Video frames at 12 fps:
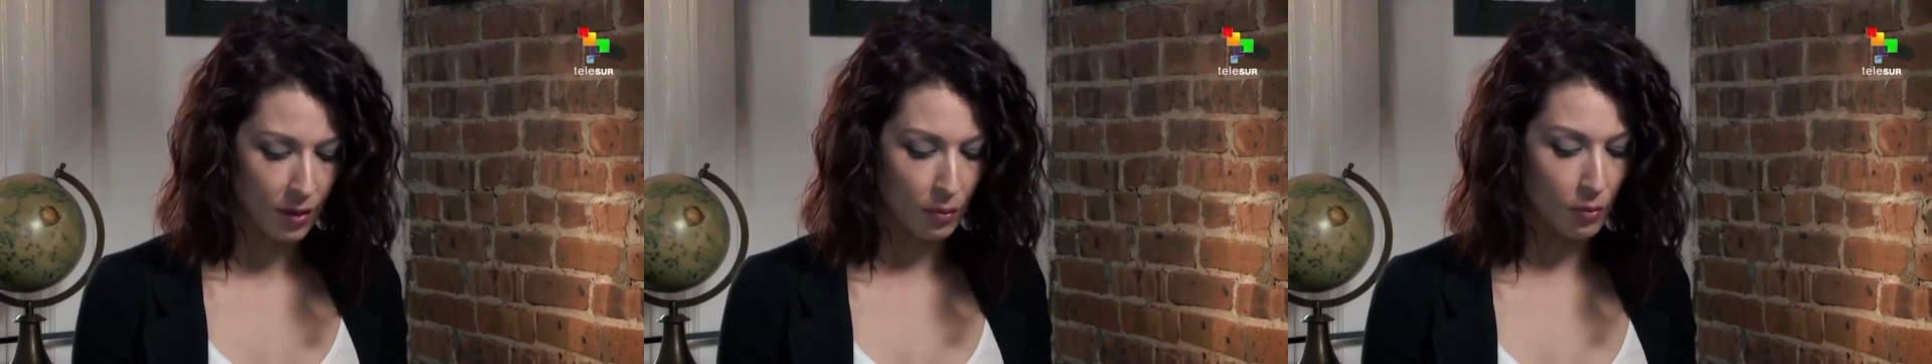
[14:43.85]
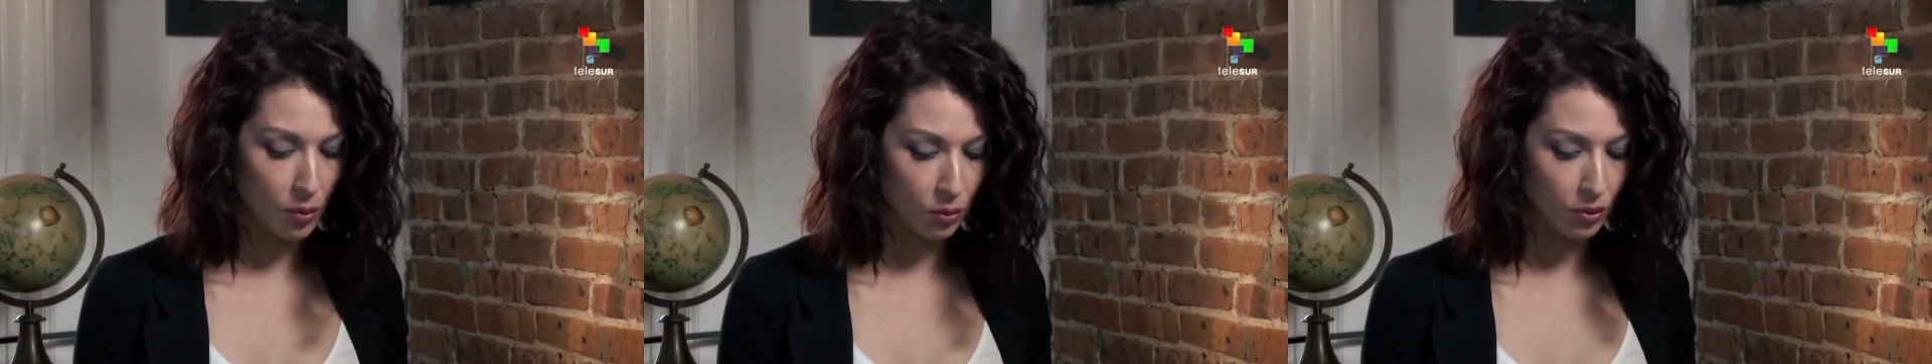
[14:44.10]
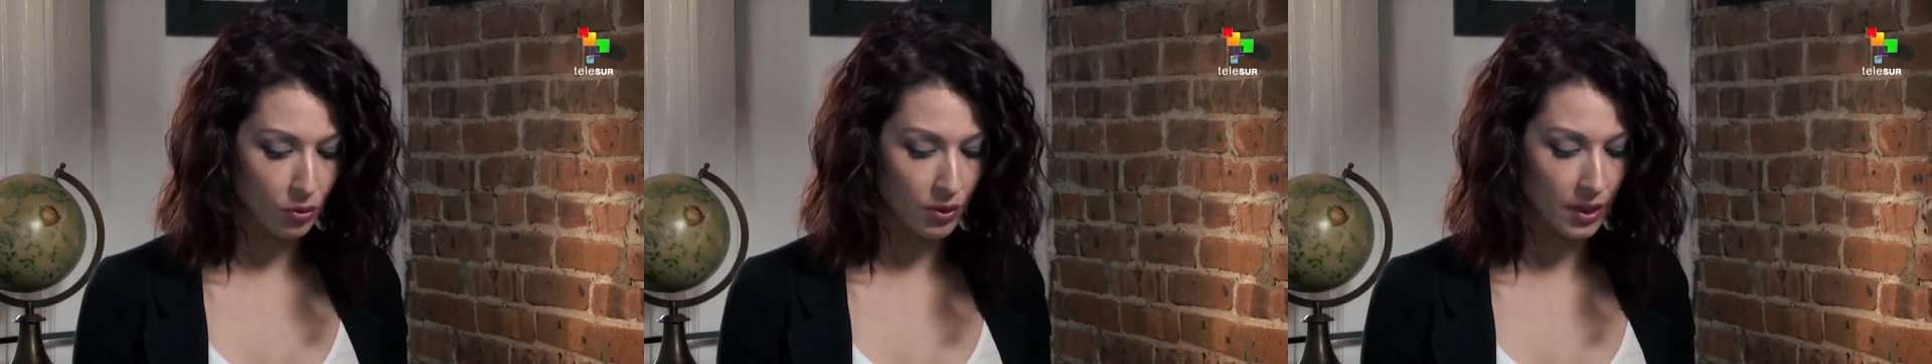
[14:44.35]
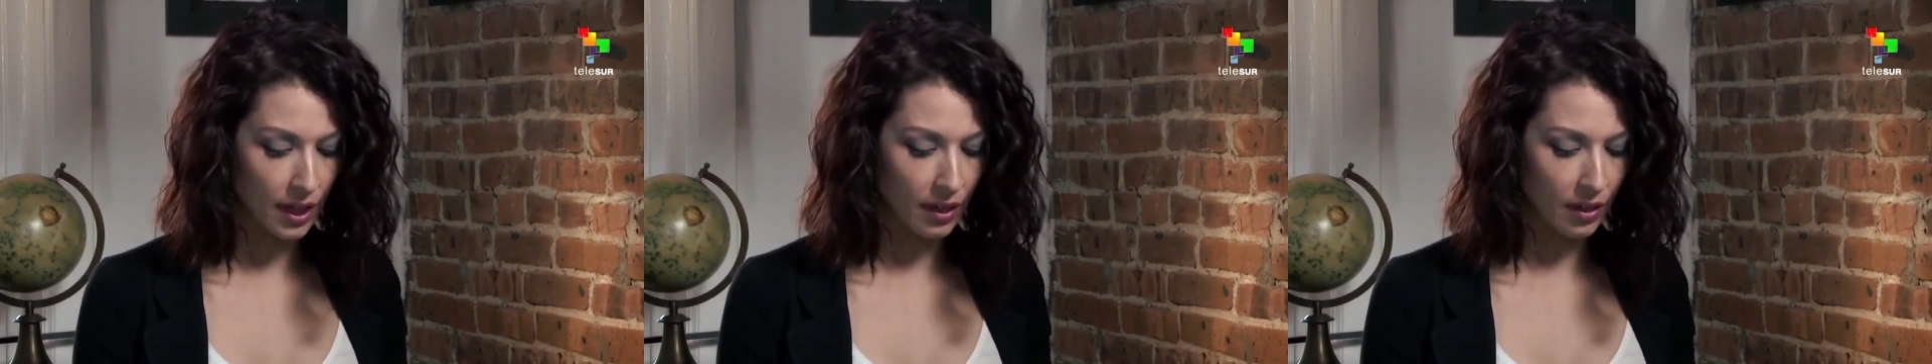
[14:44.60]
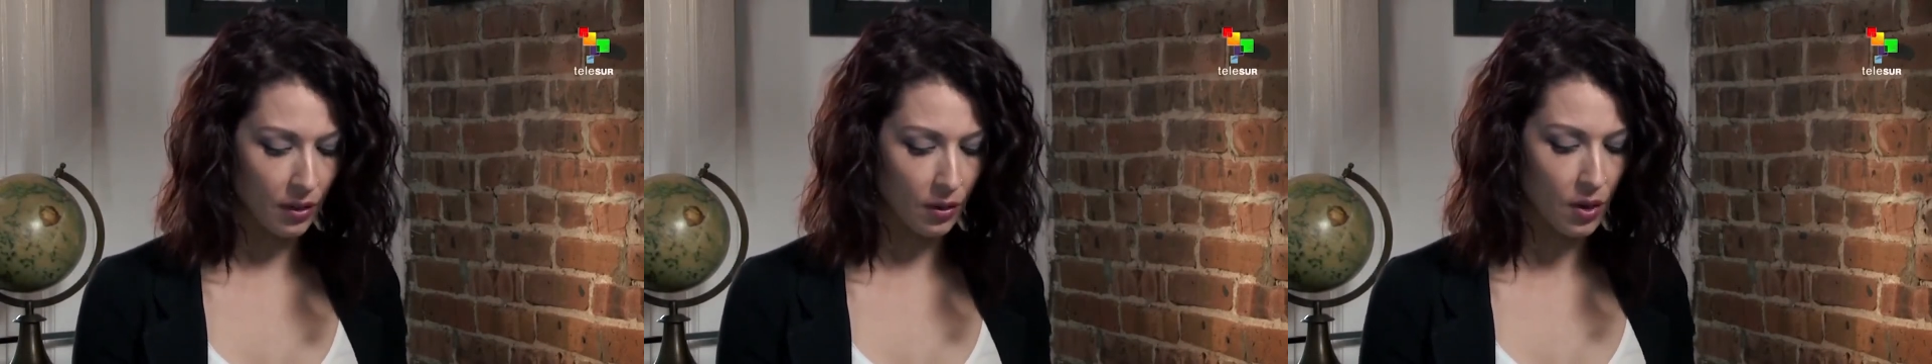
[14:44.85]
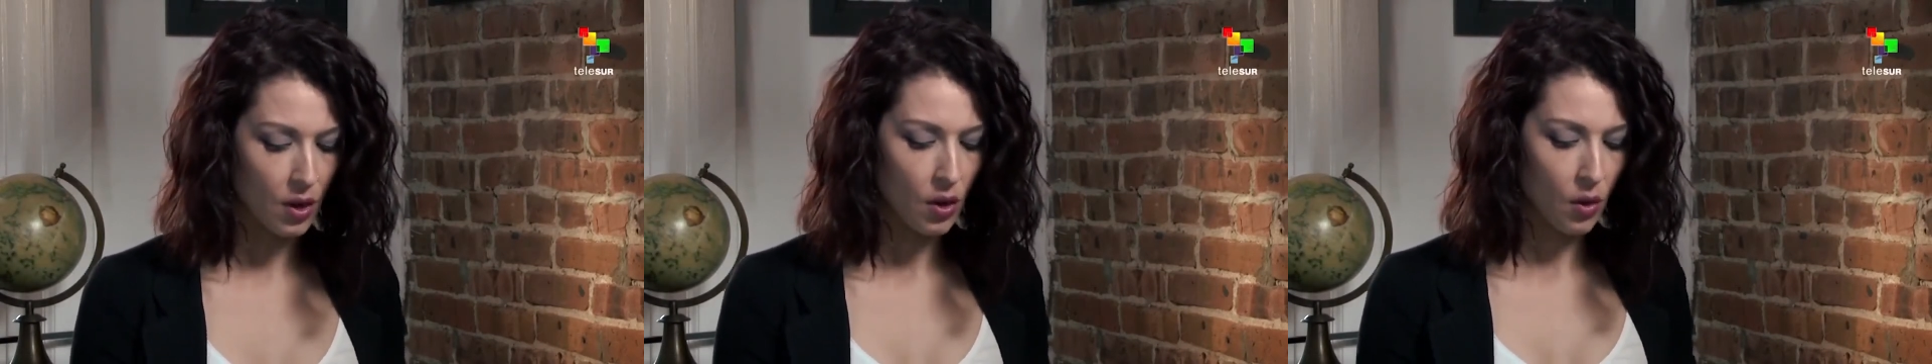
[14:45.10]
Mobutu
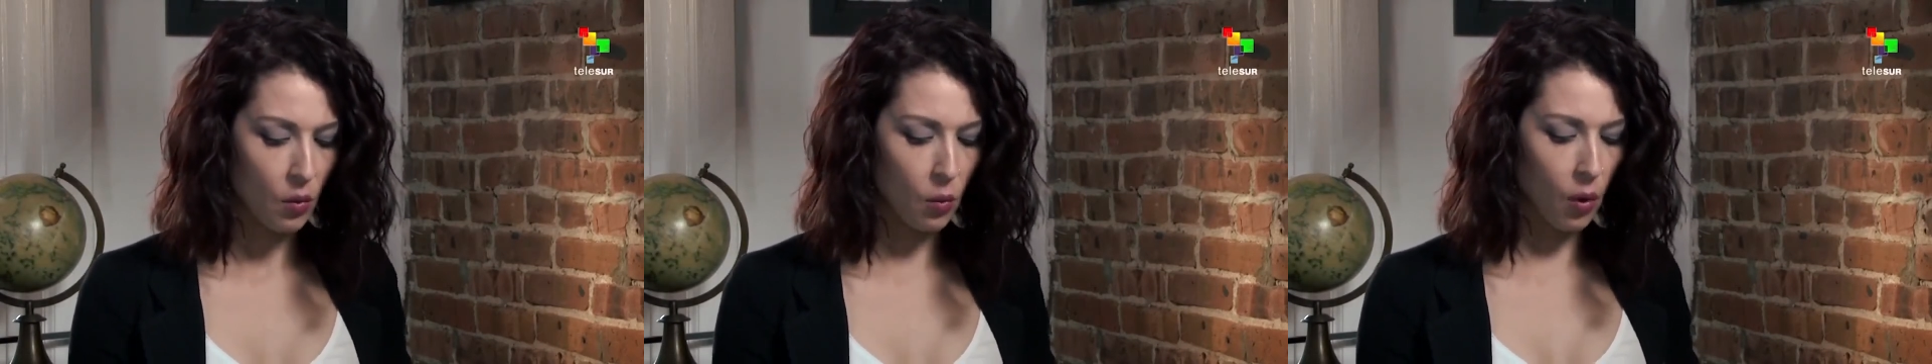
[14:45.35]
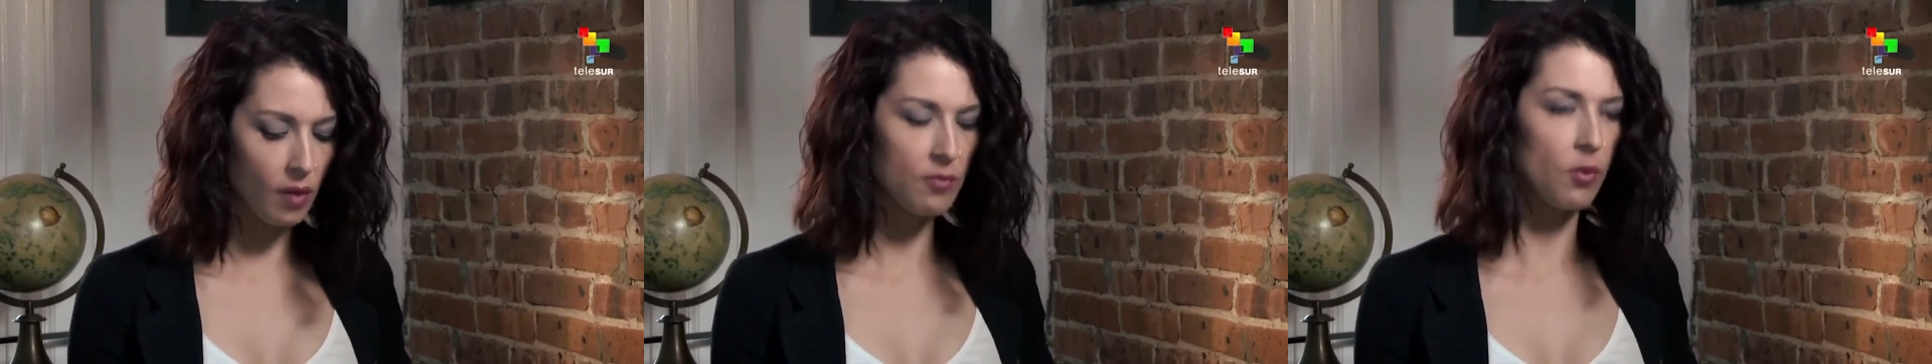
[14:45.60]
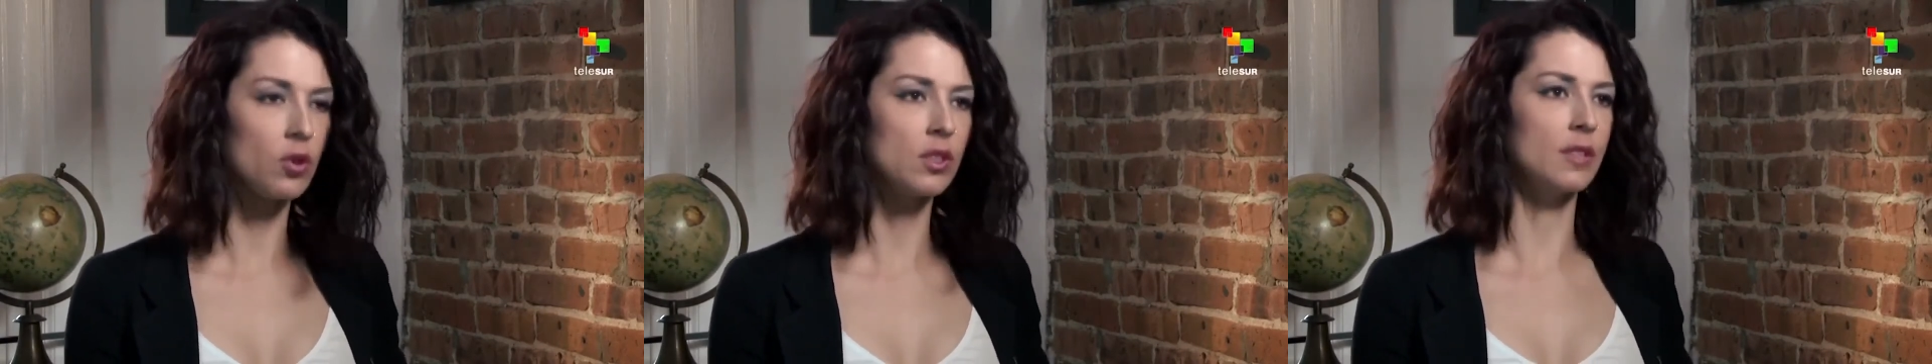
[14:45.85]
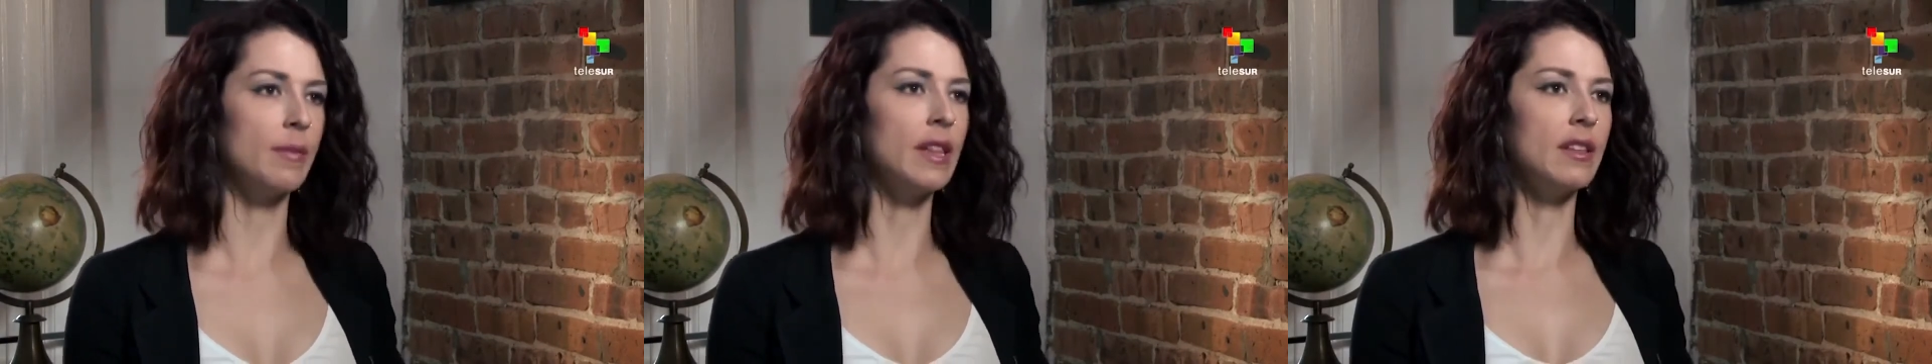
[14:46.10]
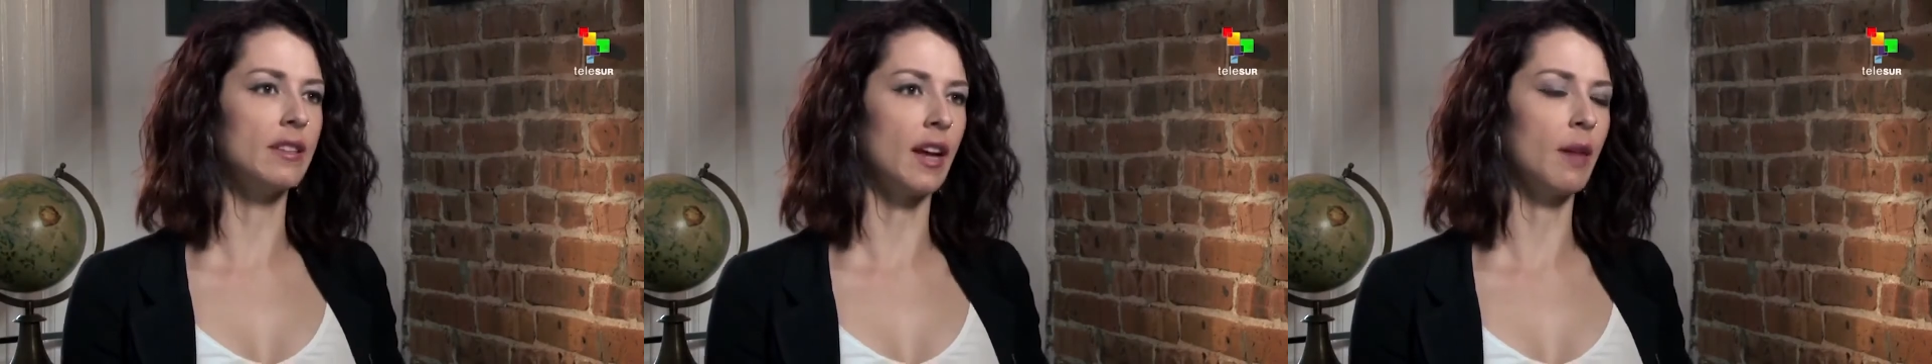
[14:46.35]
Seko. What forces made this